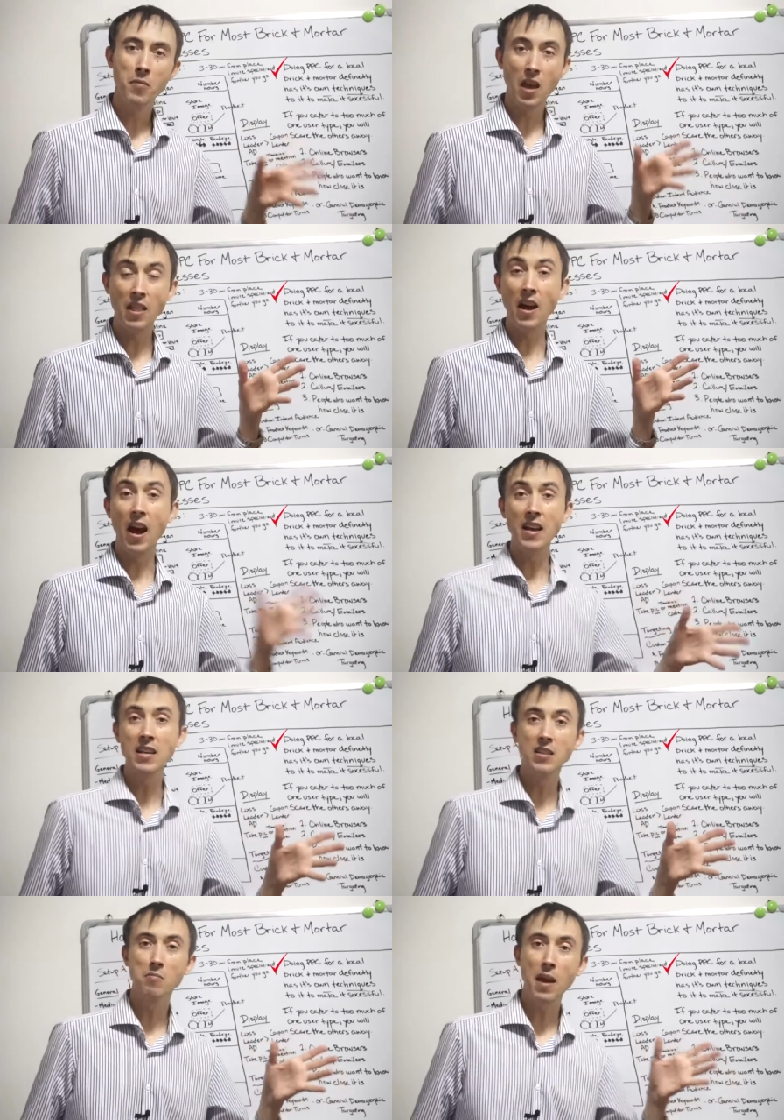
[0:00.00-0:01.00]
And
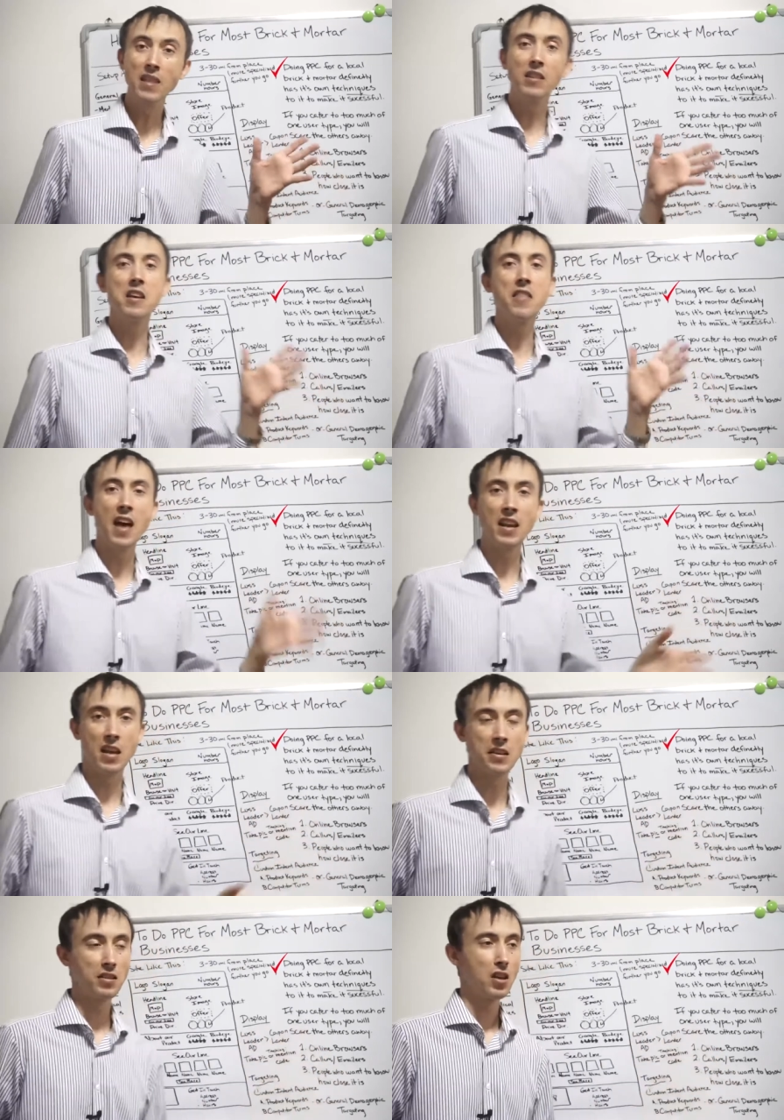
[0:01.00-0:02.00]
i.e. mainly that
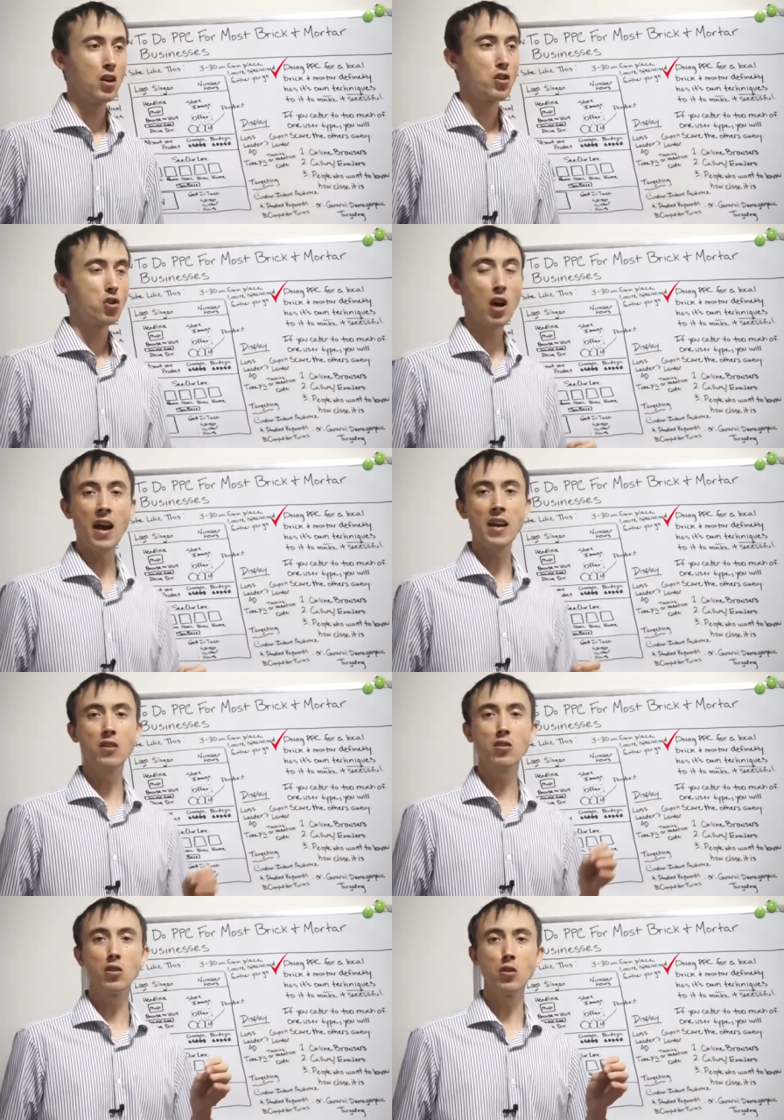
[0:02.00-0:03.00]
is
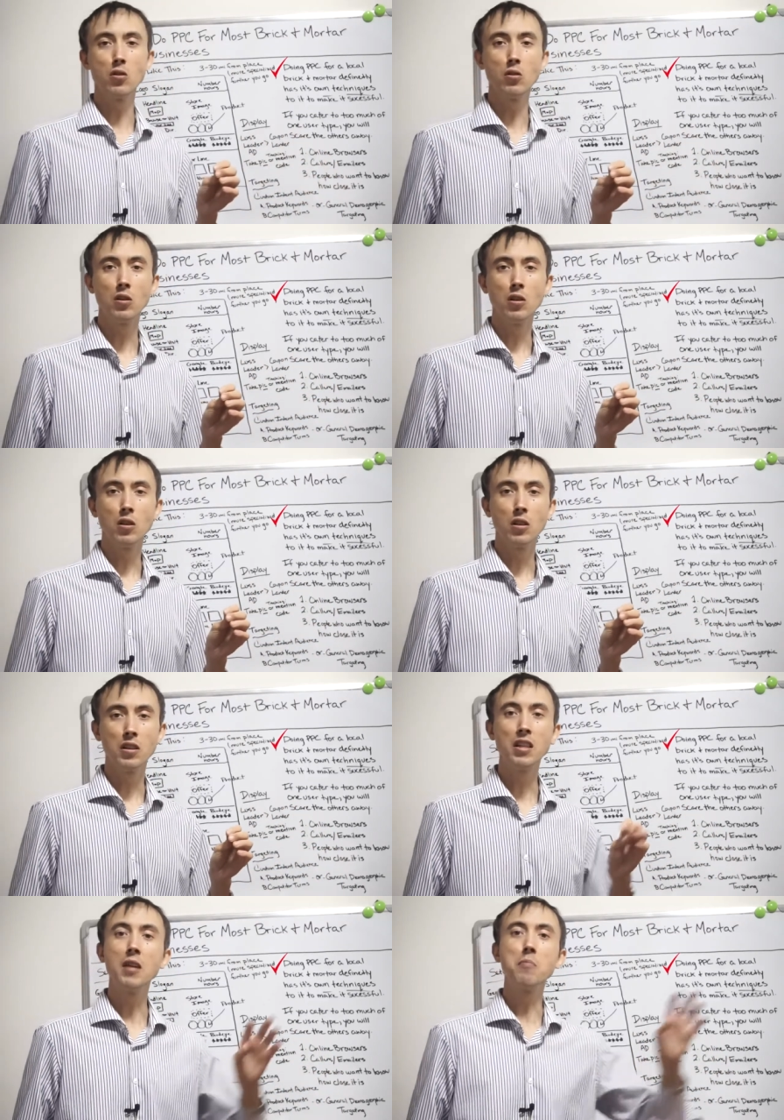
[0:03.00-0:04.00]
trying to
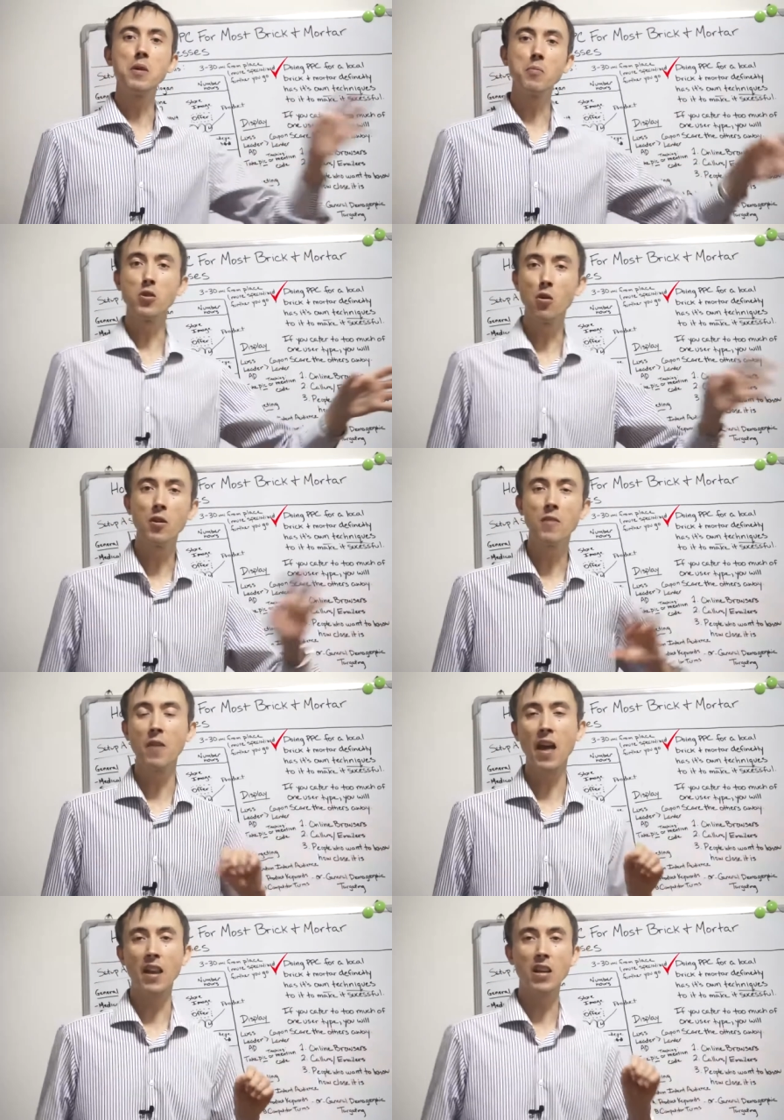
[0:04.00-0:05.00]
get people, your
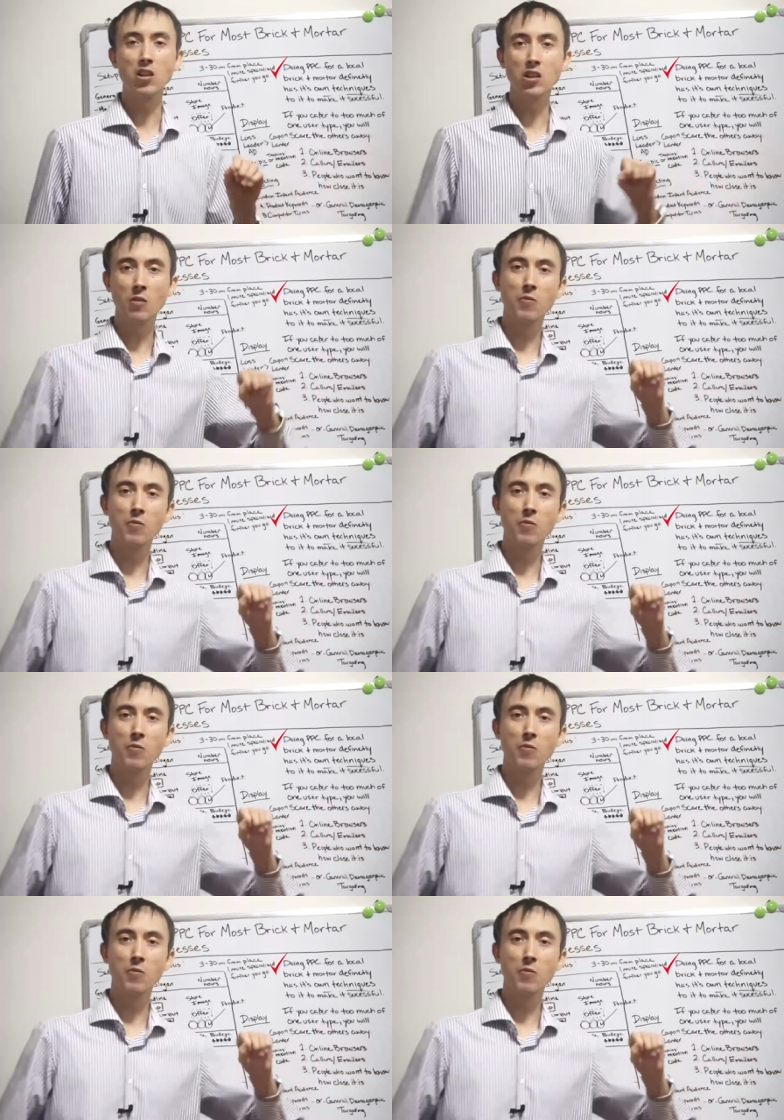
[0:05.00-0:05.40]
advantage is the